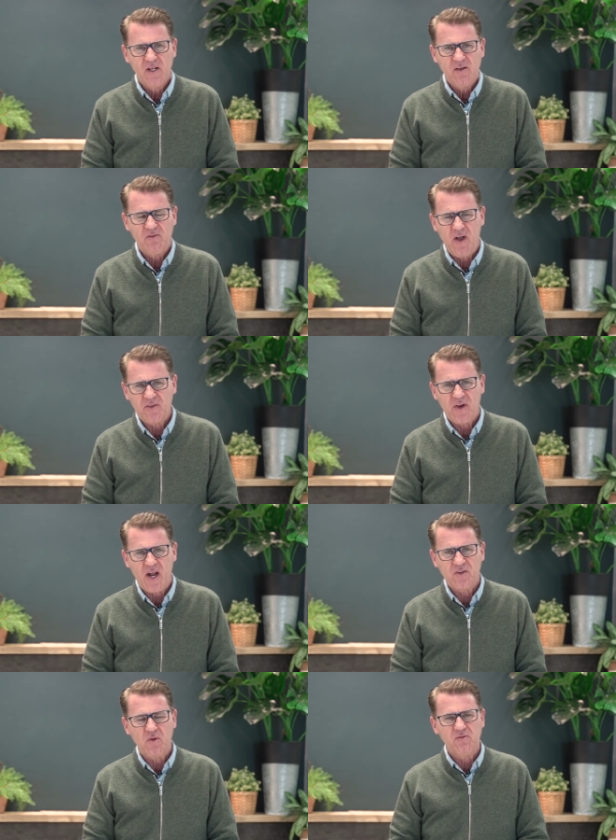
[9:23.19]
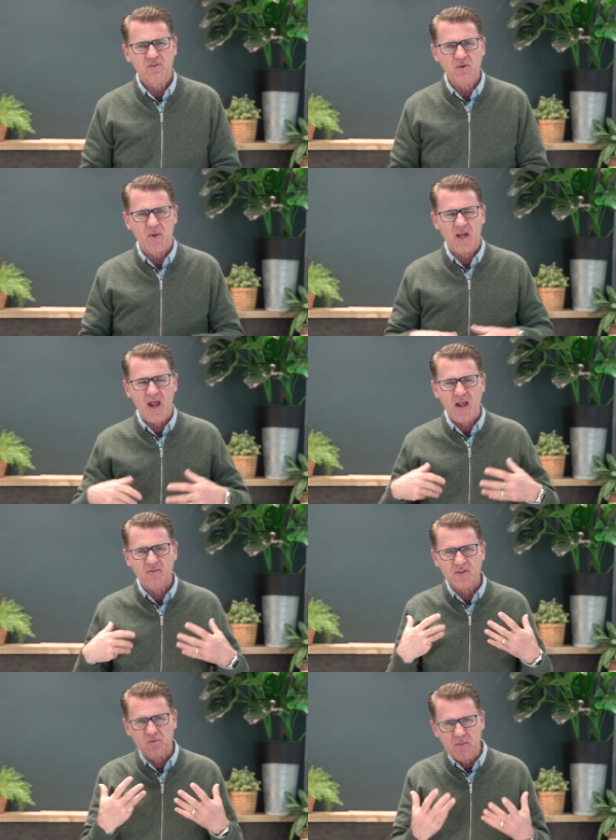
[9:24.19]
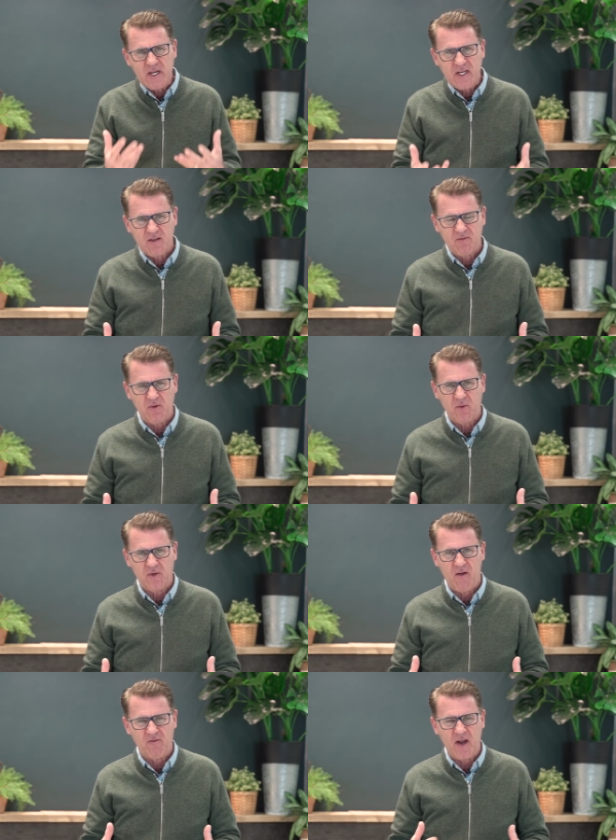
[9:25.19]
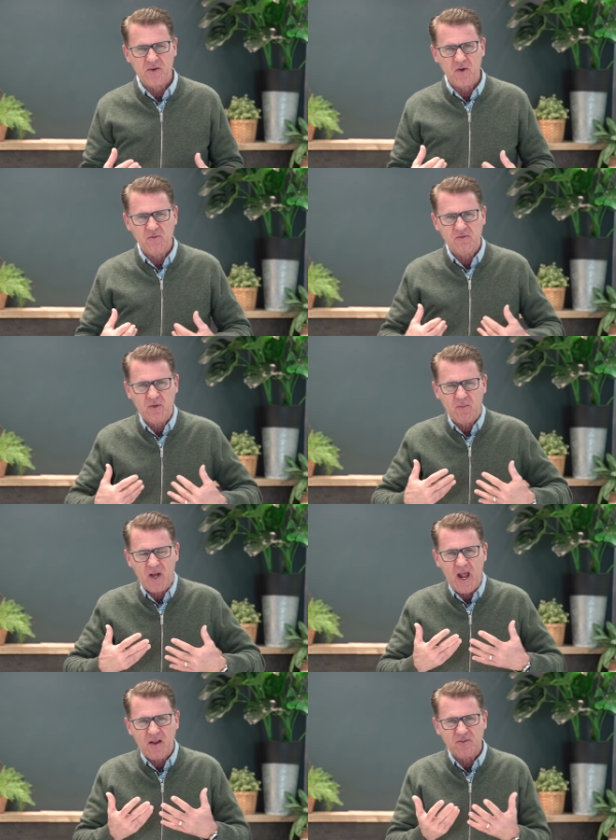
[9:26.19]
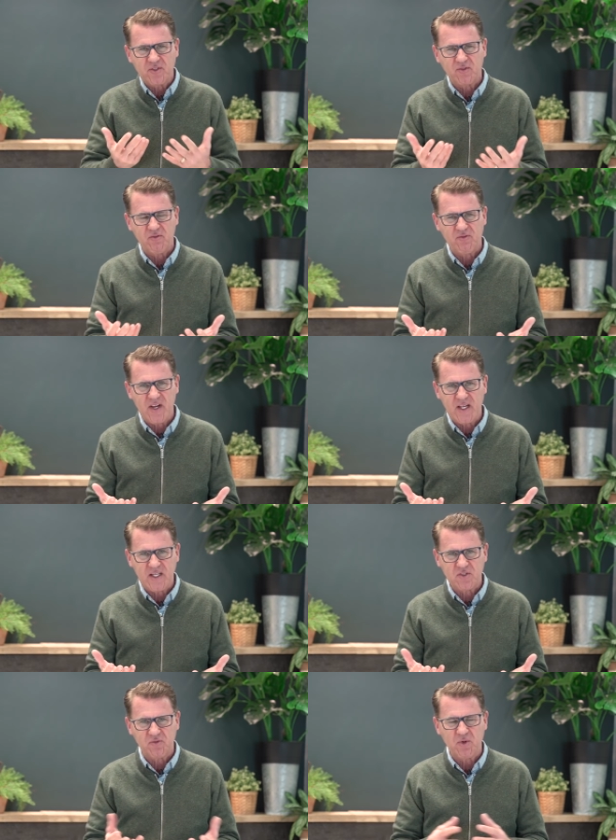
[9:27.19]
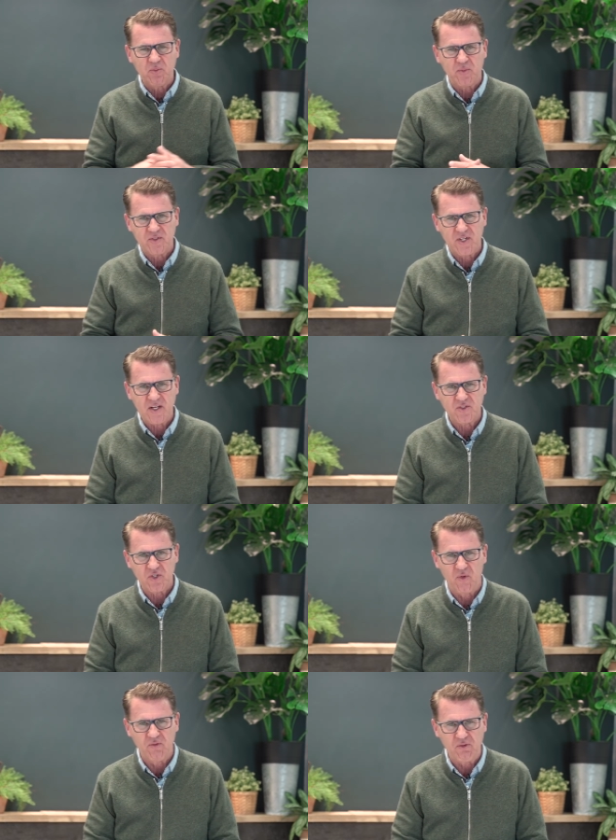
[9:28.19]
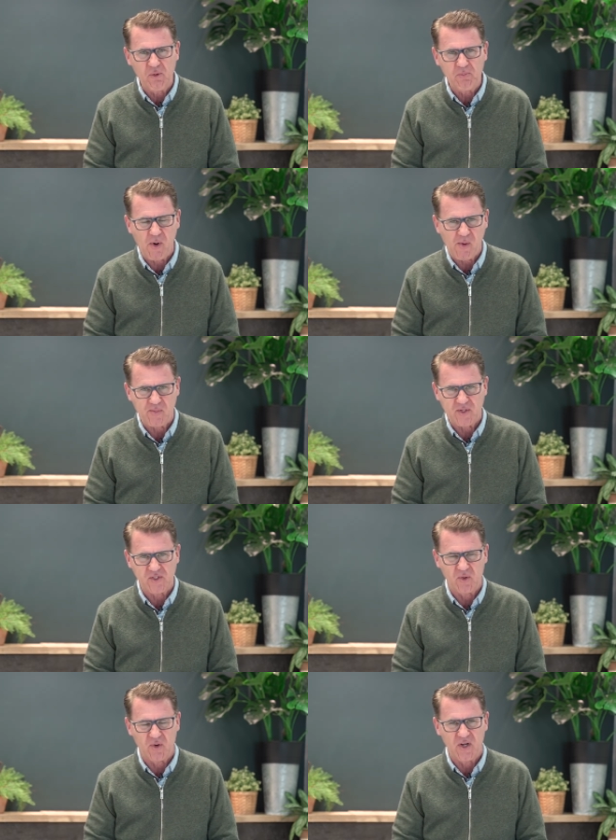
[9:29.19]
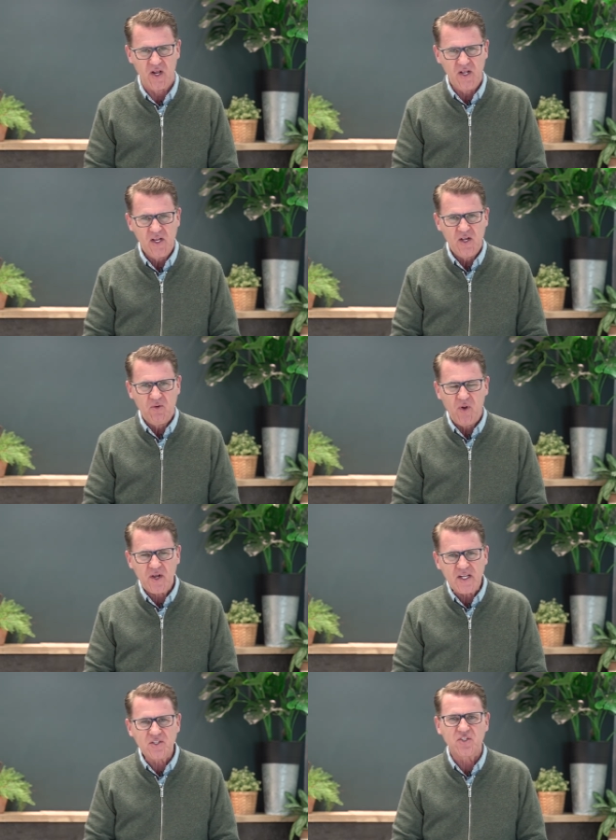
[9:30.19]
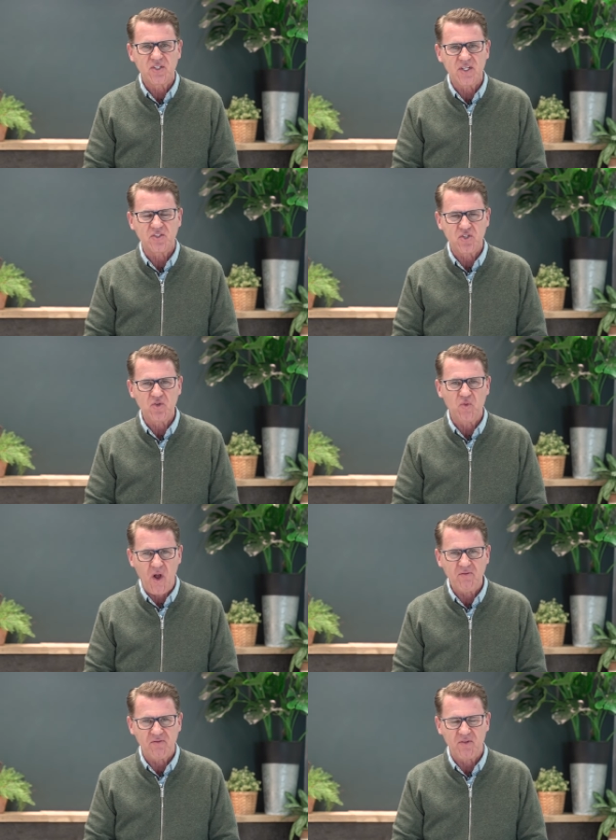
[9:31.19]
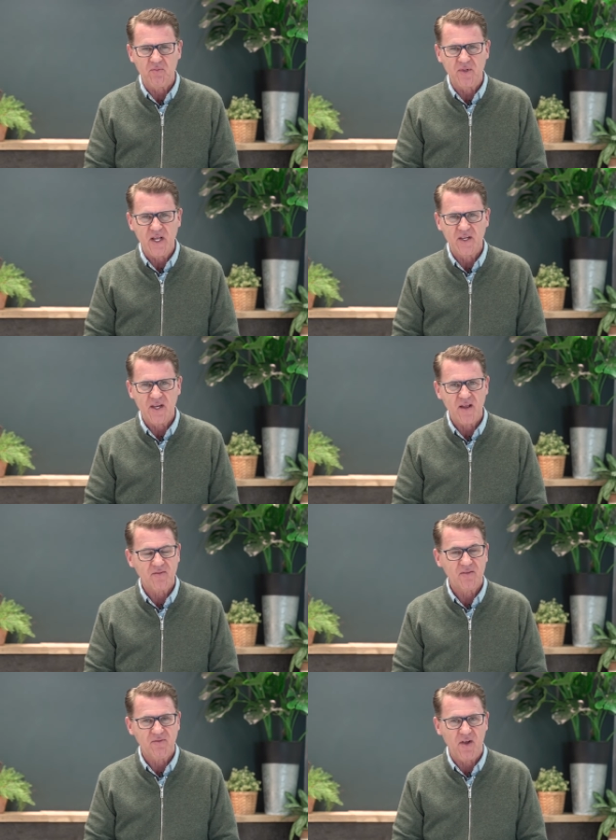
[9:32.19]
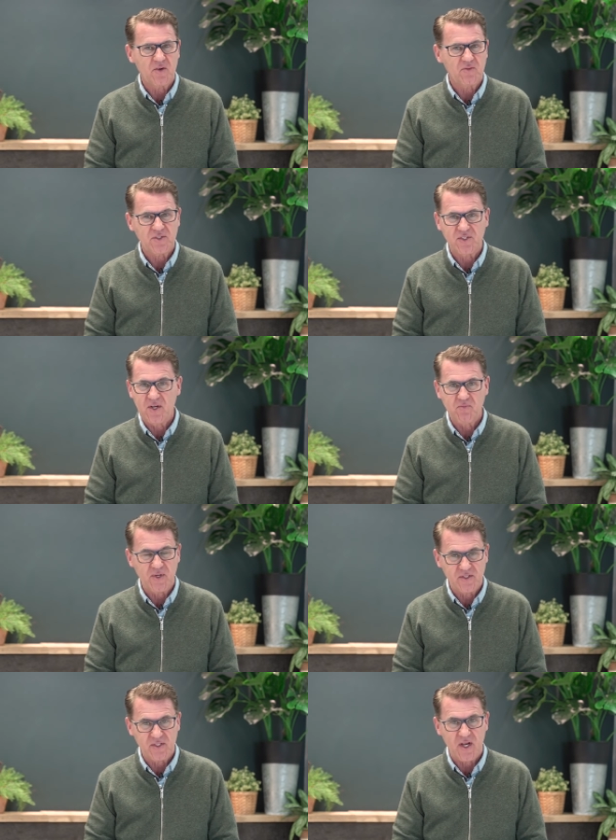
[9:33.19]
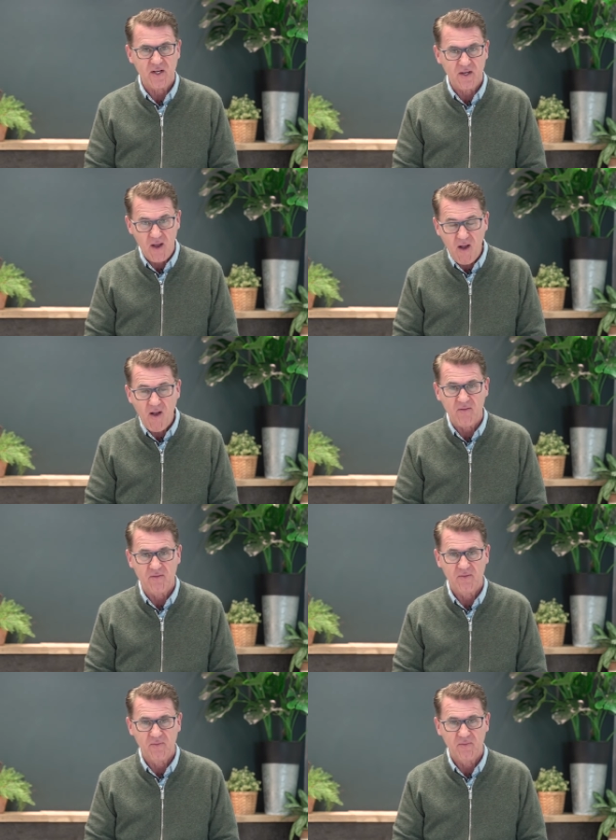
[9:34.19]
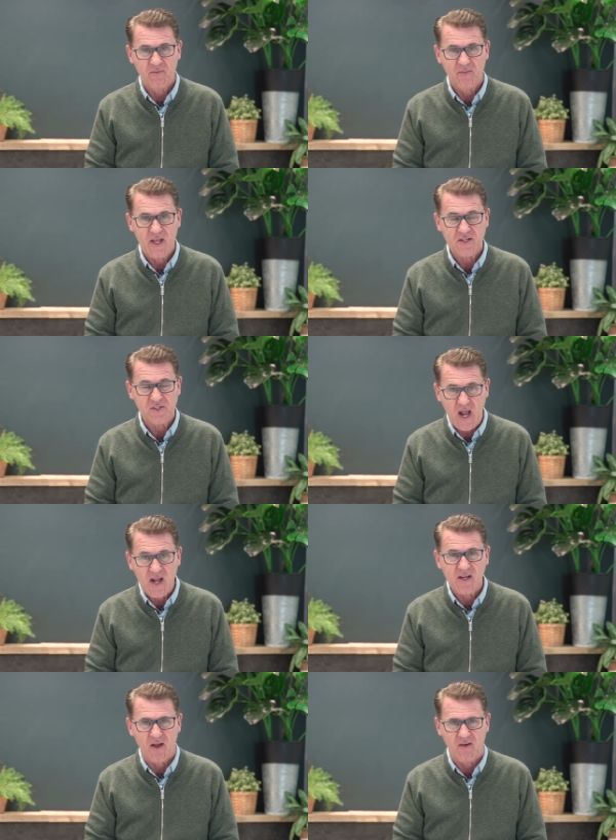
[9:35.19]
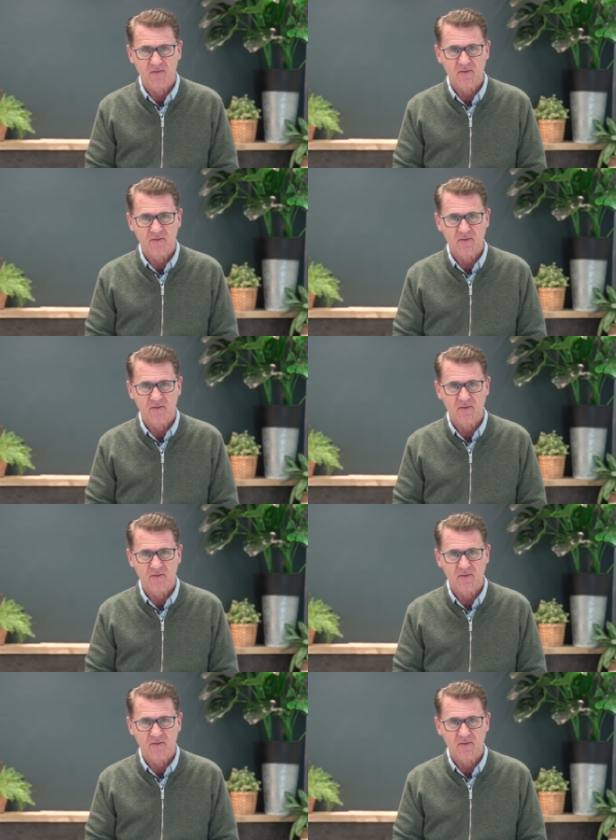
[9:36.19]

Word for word: Father, I don't feel my life is meaningful enough. I don't feel my life is fulfilling its full potential, full purpose, Lord. What is it that you want from me? And Heavenly Father will simply say, Love as I love.